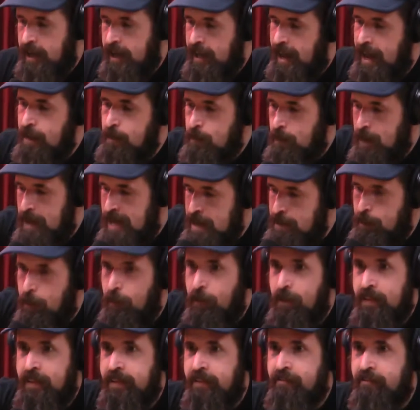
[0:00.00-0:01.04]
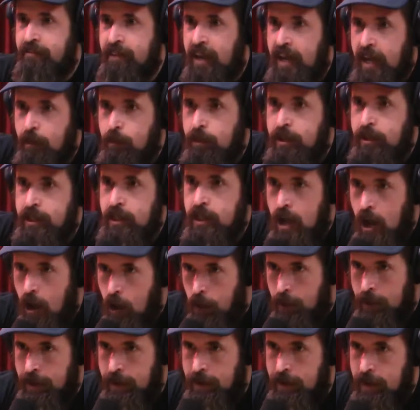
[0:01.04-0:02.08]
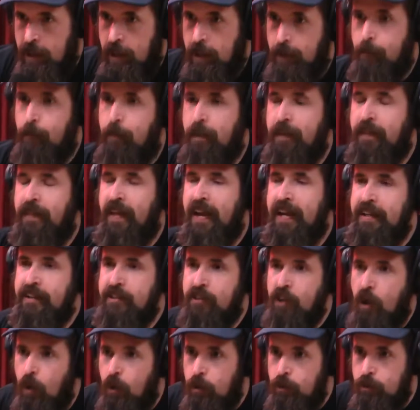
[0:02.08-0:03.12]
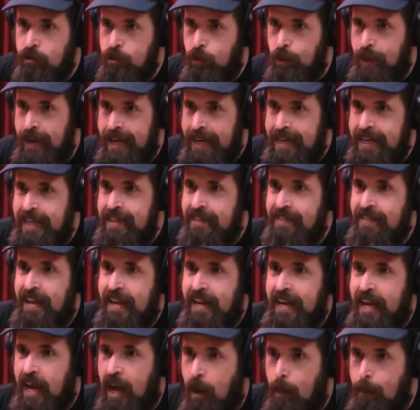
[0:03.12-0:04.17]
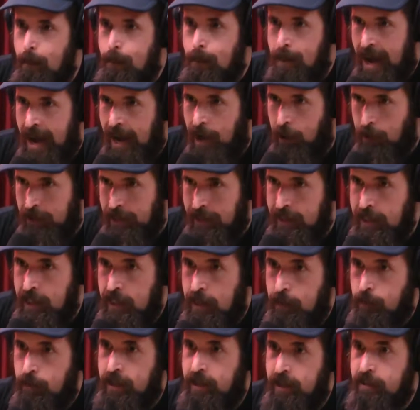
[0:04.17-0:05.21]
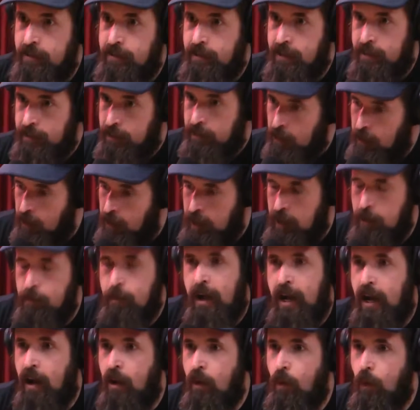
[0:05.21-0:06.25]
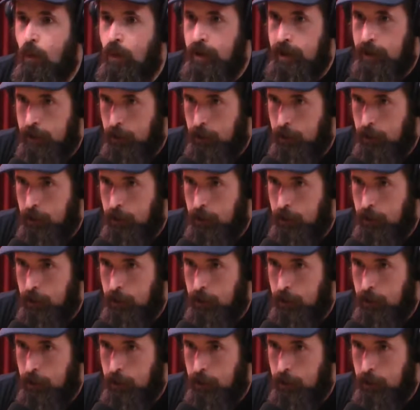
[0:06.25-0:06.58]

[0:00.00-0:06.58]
And people in the family know it, but they don't do anything about it, because to talk about what